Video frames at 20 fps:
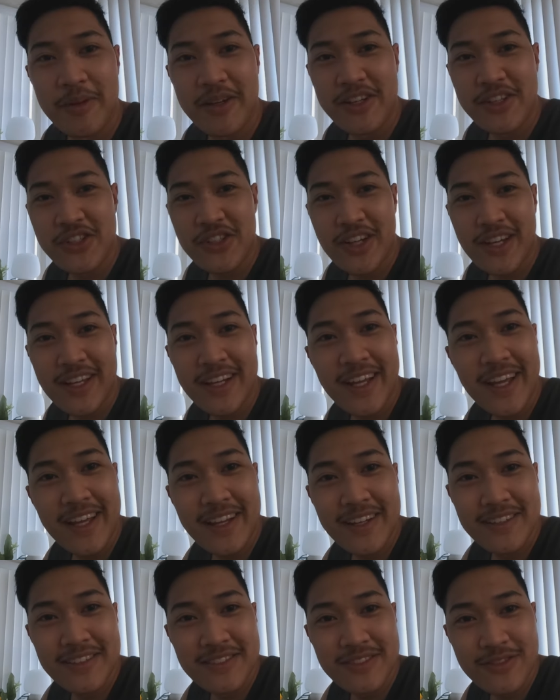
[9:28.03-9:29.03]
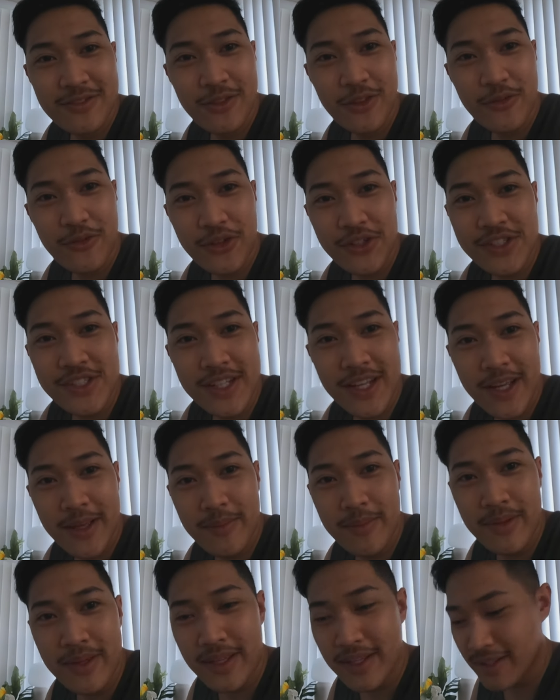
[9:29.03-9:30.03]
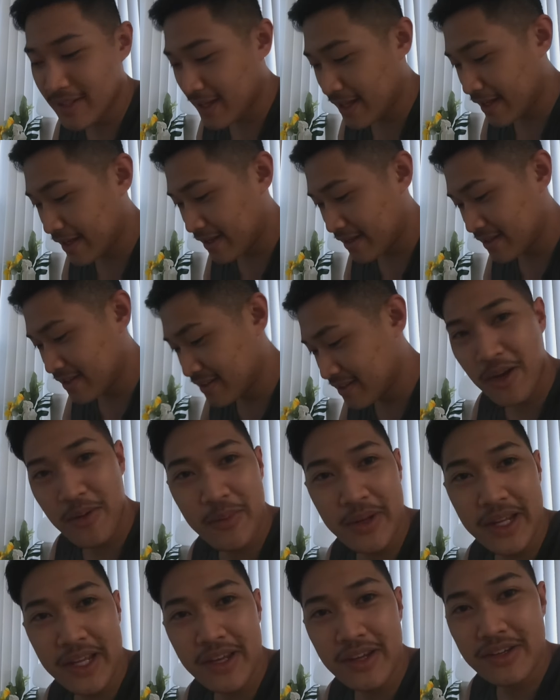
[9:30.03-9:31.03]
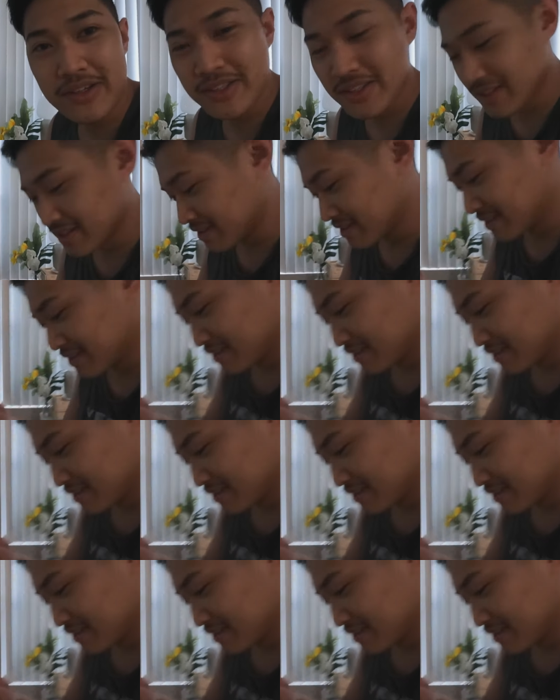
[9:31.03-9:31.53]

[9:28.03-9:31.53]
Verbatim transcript: I'm gonna try it again for the first time in like how many years?